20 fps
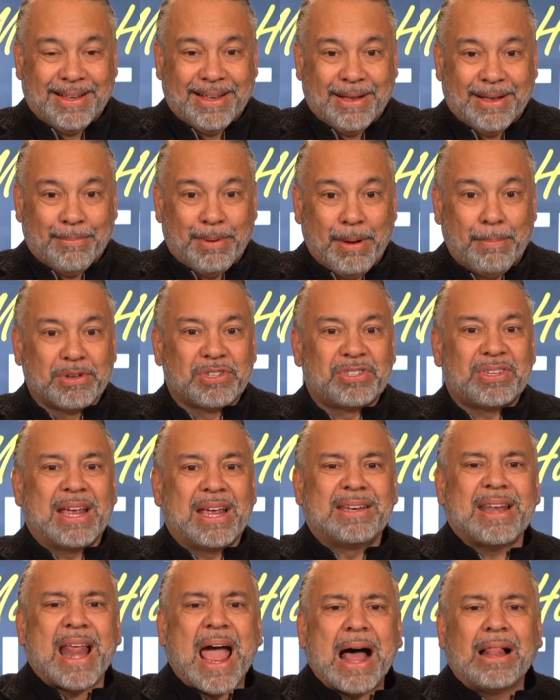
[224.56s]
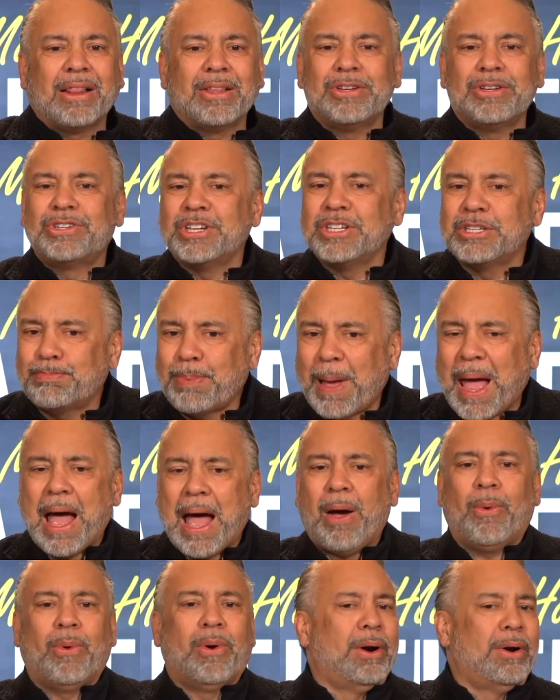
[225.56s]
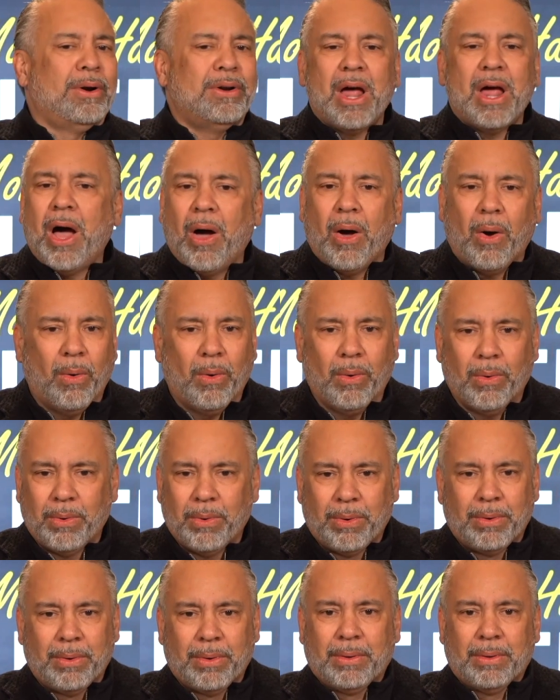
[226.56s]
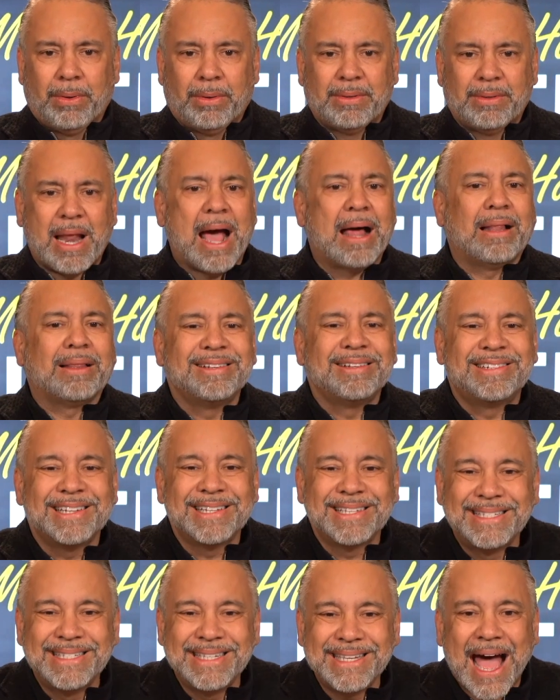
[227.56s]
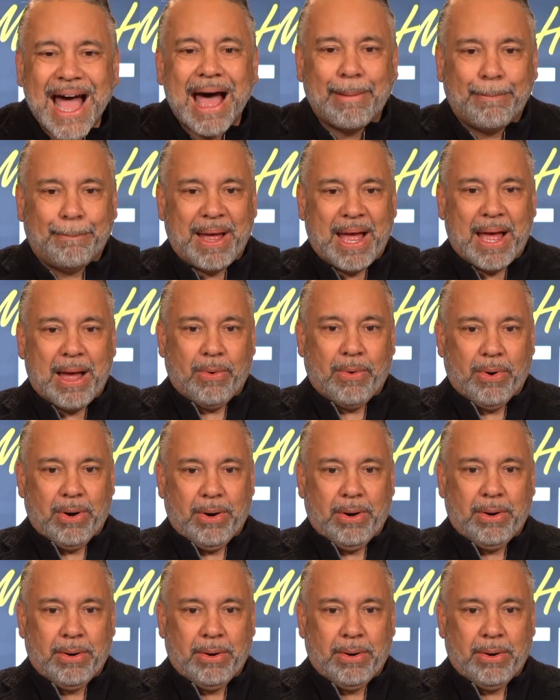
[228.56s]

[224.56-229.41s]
People say knowledge is power. No, knowledge is not power.